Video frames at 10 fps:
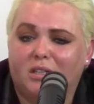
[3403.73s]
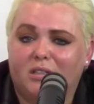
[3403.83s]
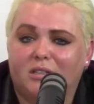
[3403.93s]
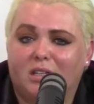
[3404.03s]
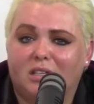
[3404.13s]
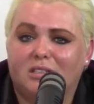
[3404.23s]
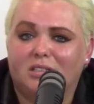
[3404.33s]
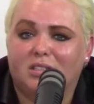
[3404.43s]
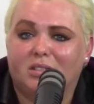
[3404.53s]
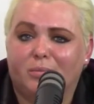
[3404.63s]
uh,
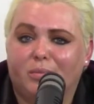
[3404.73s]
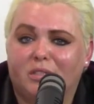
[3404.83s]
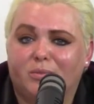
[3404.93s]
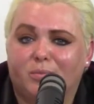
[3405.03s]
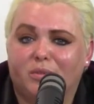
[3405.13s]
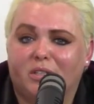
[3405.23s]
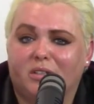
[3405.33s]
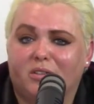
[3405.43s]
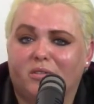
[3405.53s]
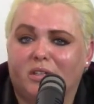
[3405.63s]
it uh, is
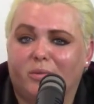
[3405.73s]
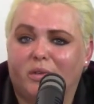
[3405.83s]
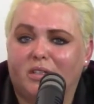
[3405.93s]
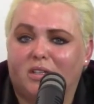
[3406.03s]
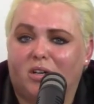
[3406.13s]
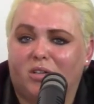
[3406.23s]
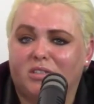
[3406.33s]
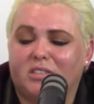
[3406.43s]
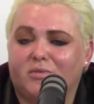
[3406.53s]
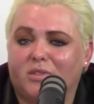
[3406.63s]
particularly with uh, all
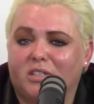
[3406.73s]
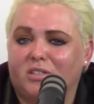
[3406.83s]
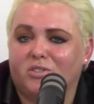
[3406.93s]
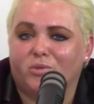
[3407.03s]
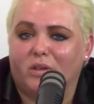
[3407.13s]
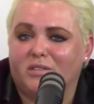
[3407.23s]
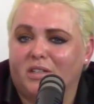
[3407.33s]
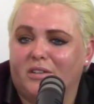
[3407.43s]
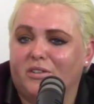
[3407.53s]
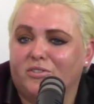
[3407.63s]
these different lenders around
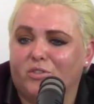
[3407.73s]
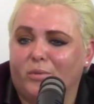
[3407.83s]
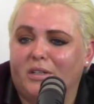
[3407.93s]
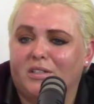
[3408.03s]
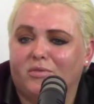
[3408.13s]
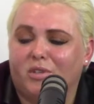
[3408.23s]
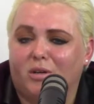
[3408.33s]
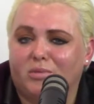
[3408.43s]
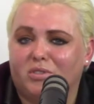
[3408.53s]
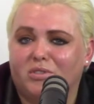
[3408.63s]
town. There are so many different
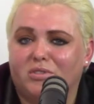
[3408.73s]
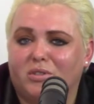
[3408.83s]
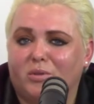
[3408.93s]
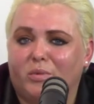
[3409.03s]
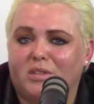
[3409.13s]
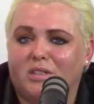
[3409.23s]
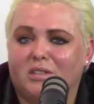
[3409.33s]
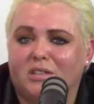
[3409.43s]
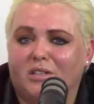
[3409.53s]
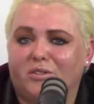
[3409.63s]
options. So with the
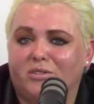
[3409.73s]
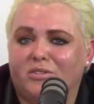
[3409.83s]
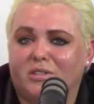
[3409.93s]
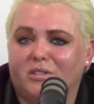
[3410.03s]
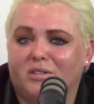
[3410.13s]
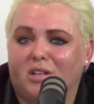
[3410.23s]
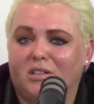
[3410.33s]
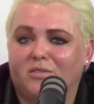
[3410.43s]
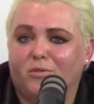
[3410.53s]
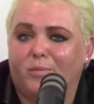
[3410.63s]
lenders, there are a lot
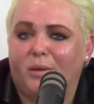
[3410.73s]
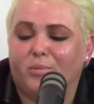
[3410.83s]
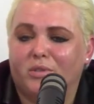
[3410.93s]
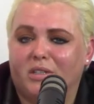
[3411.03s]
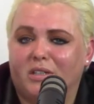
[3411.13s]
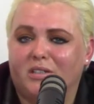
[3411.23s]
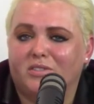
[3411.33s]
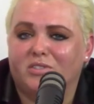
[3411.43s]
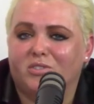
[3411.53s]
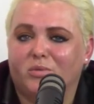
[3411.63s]
of different people that can
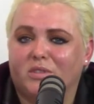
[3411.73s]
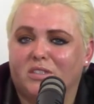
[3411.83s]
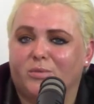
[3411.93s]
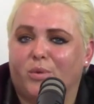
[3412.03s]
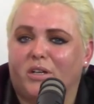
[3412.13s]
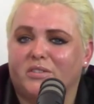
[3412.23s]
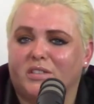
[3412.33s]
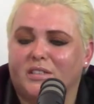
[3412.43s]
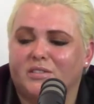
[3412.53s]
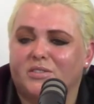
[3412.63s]
assist you with this
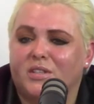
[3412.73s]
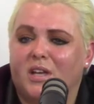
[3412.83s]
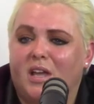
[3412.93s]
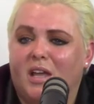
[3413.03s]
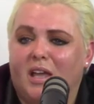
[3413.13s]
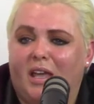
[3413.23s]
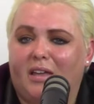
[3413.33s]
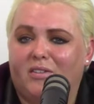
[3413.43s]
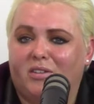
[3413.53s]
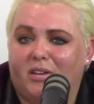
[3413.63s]
process.
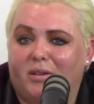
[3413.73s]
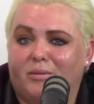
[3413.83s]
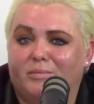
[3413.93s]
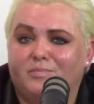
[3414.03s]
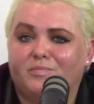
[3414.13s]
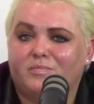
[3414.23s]
And um,